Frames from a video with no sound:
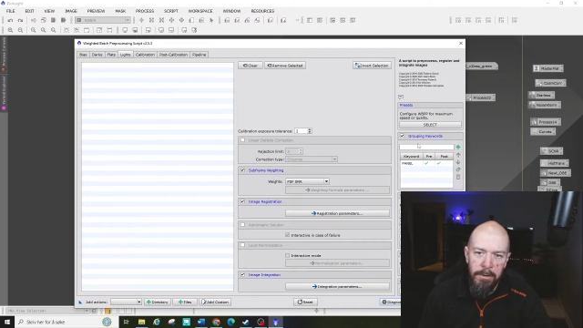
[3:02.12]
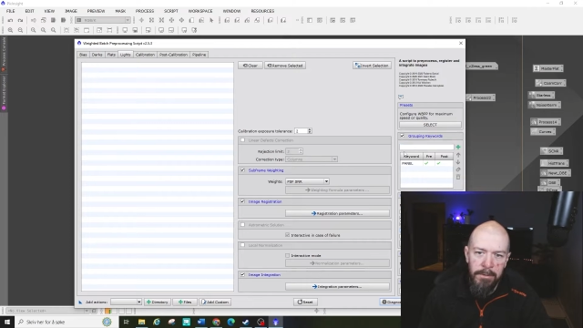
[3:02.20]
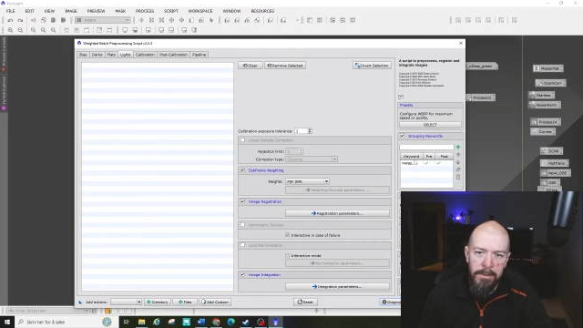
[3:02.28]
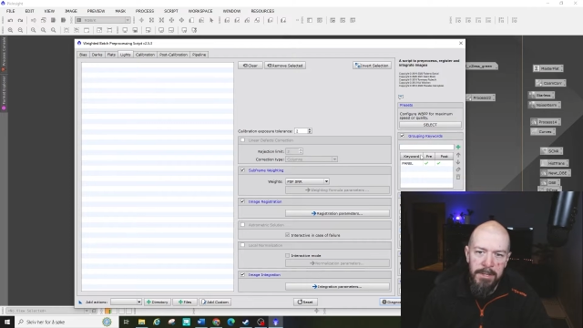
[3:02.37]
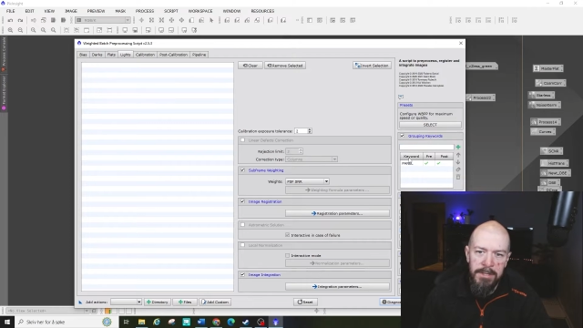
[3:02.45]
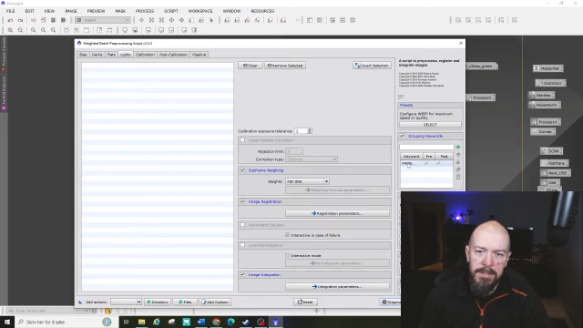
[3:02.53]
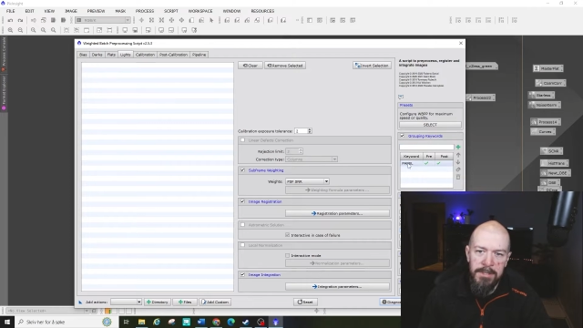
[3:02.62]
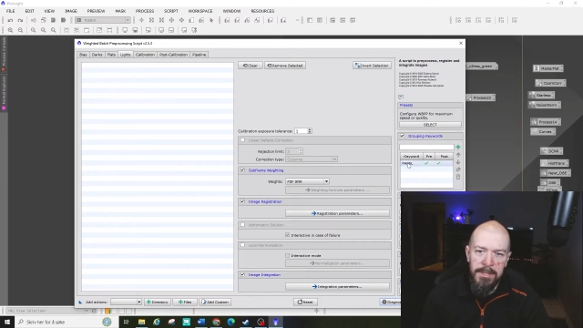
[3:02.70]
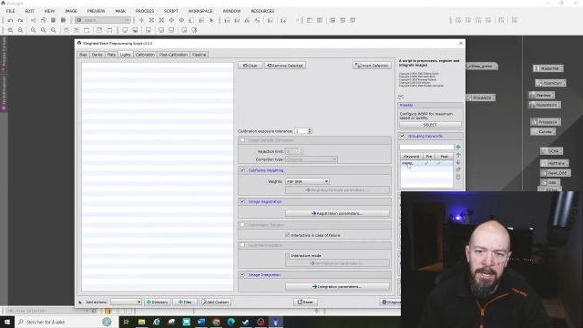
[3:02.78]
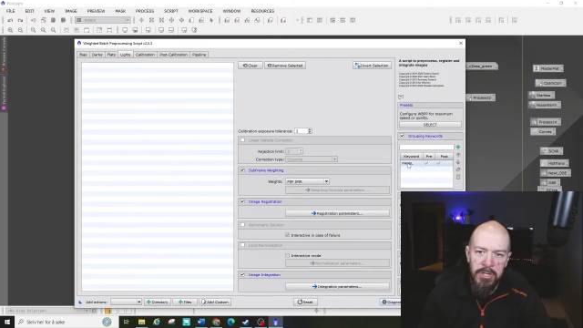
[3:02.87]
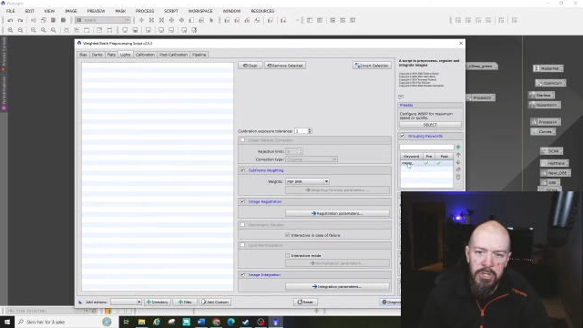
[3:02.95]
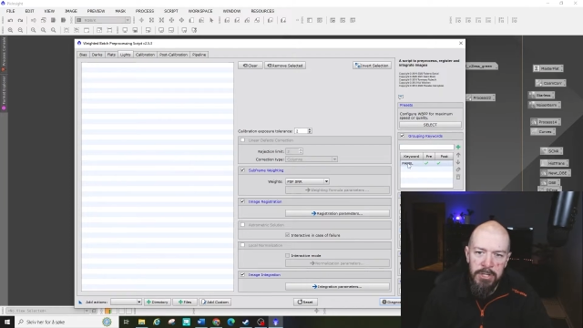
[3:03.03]
on this
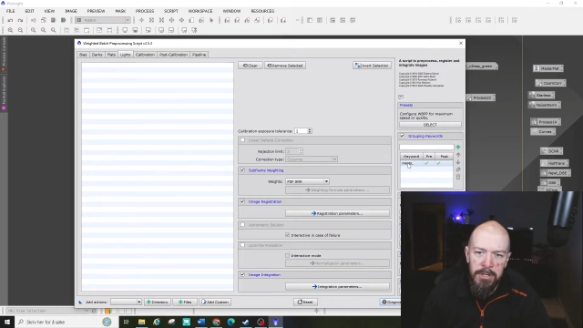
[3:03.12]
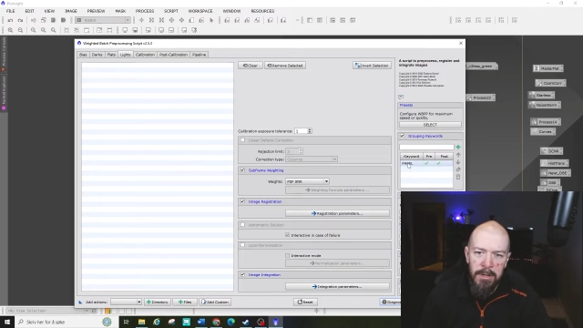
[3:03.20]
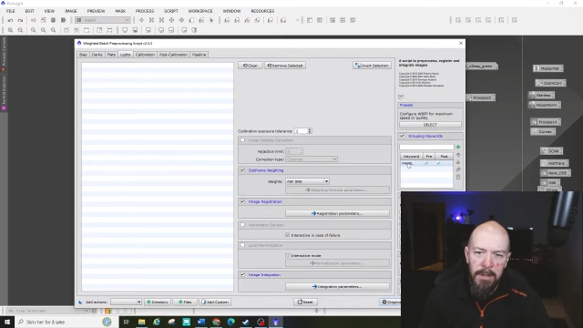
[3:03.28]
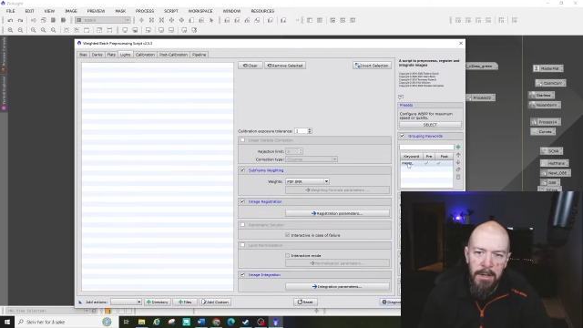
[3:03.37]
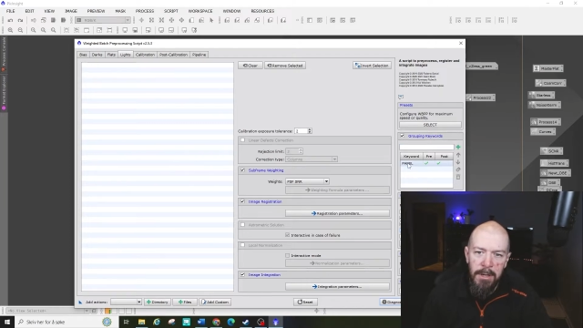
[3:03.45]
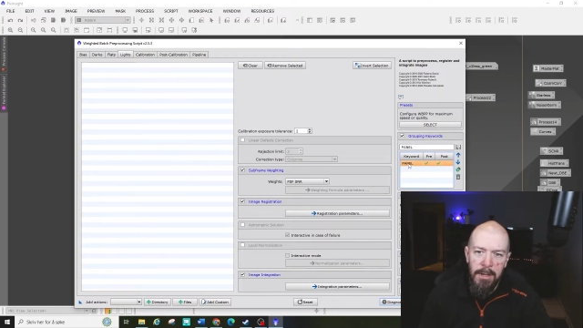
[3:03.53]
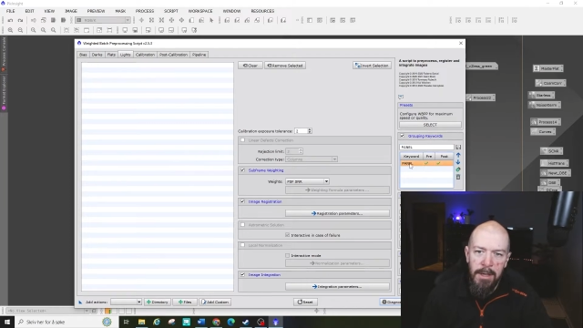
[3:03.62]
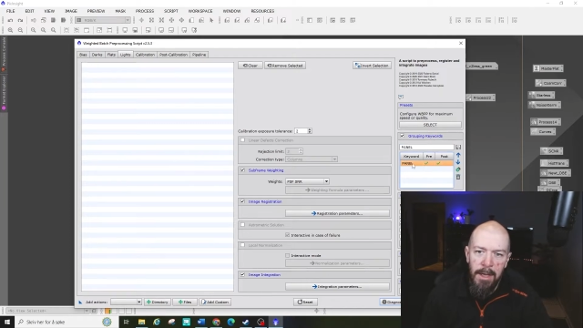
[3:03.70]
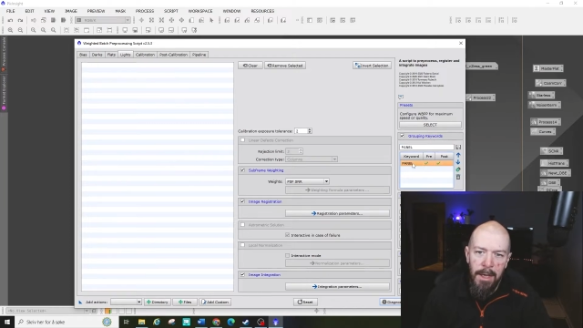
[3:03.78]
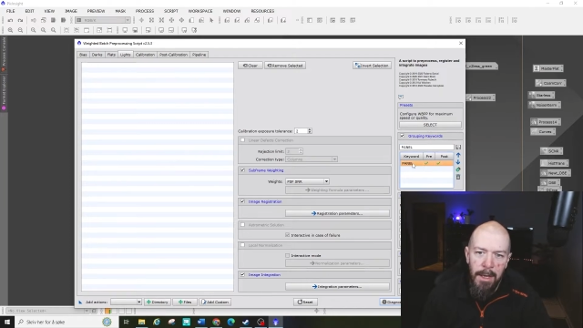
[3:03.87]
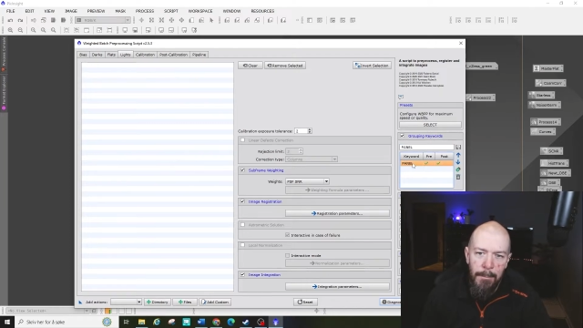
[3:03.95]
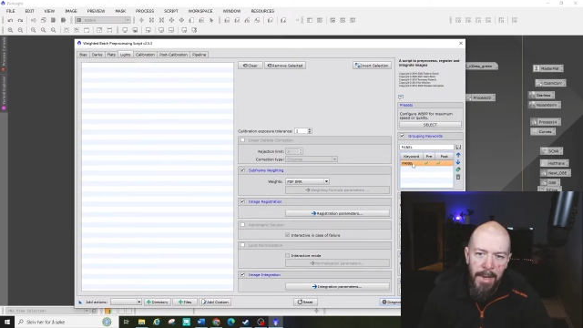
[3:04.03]
section,
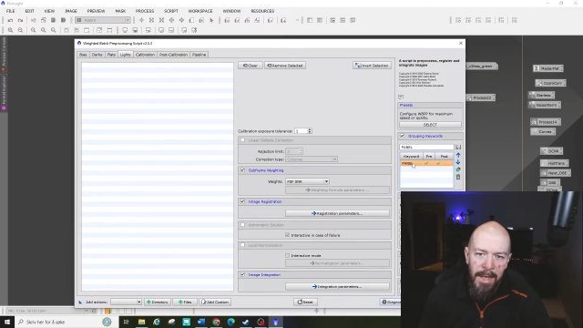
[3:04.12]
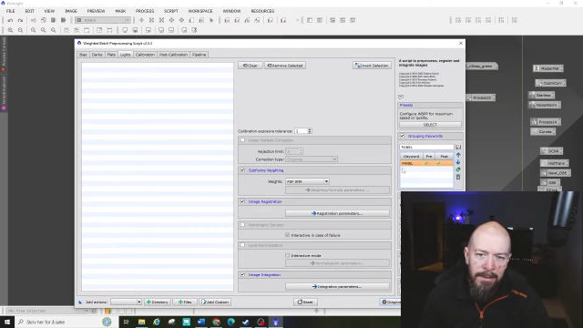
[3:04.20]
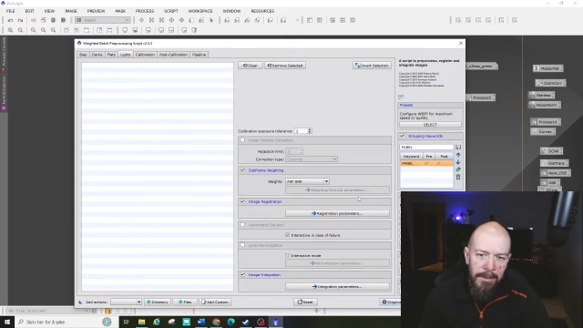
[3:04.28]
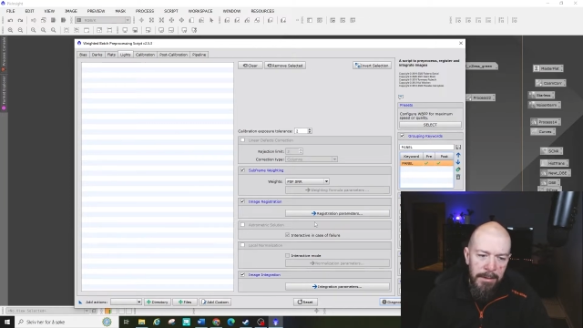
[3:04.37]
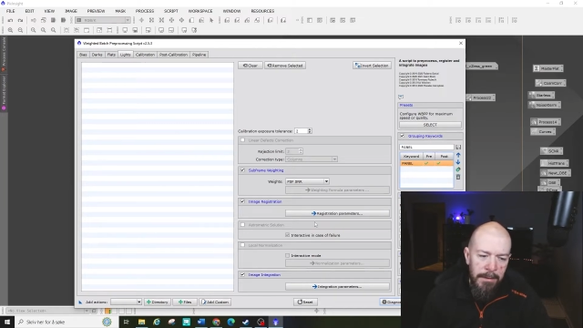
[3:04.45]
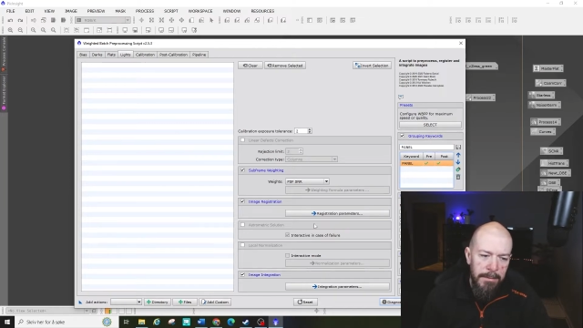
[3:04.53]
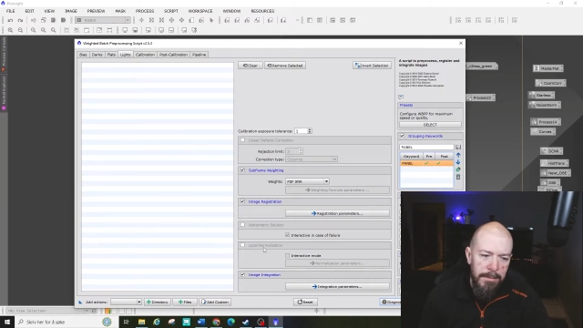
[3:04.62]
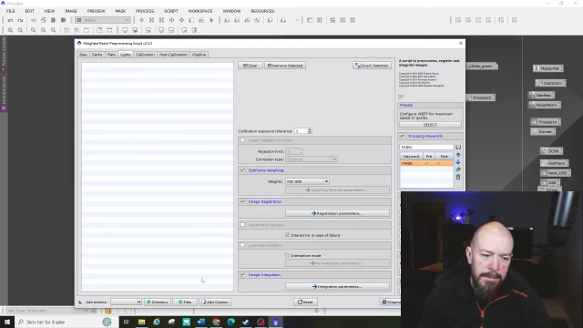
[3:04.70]
panel,